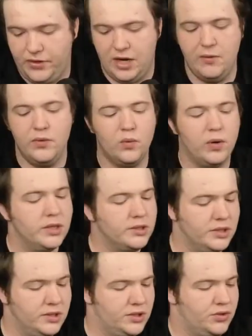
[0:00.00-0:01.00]
I would want
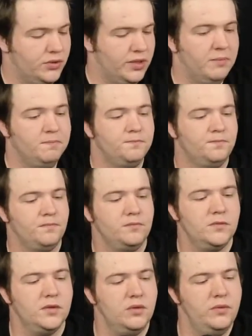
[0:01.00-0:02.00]
in a stream.
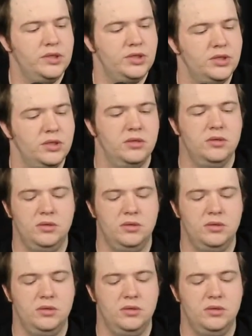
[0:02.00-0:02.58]
It's